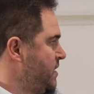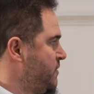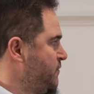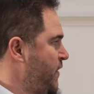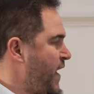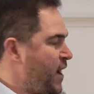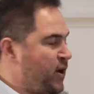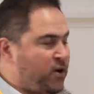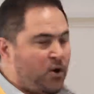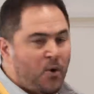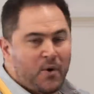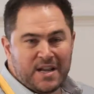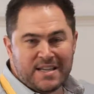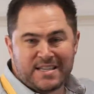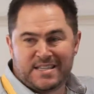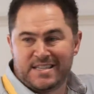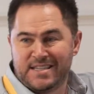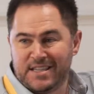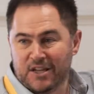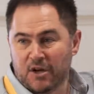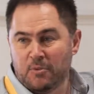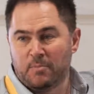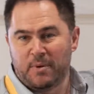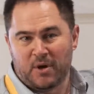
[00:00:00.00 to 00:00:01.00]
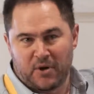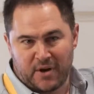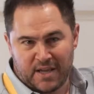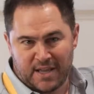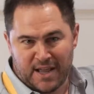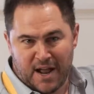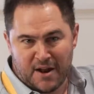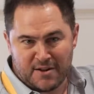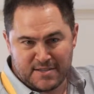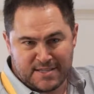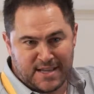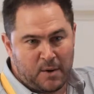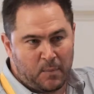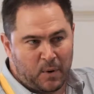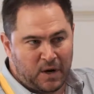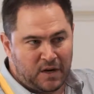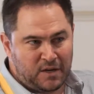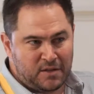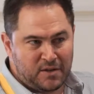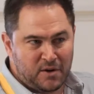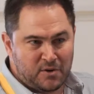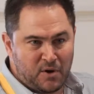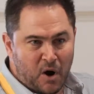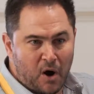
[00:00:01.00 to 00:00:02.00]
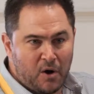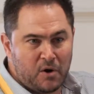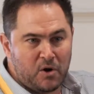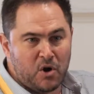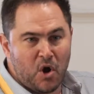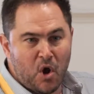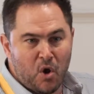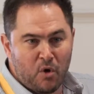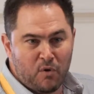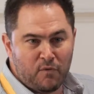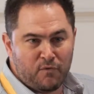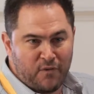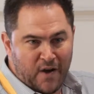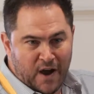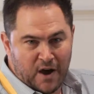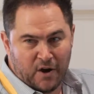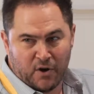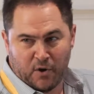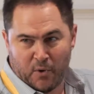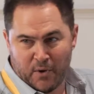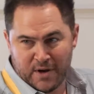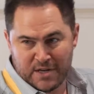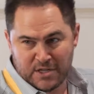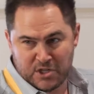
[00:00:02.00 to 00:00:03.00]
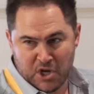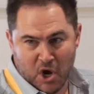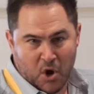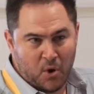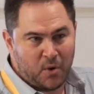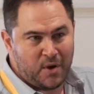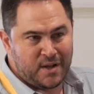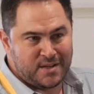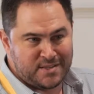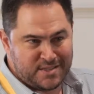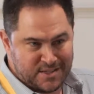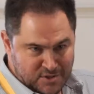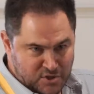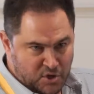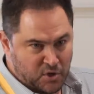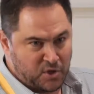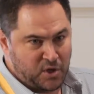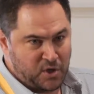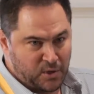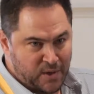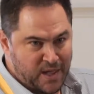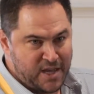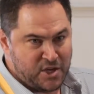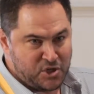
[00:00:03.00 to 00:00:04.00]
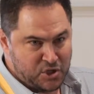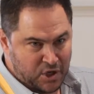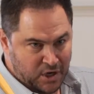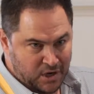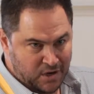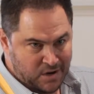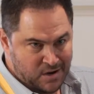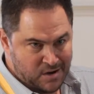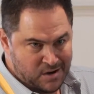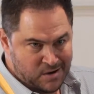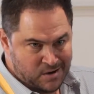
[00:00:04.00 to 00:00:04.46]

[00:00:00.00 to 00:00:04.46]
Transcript: Filecoin is still building out its network. There are no Filecoin tokens in circulation.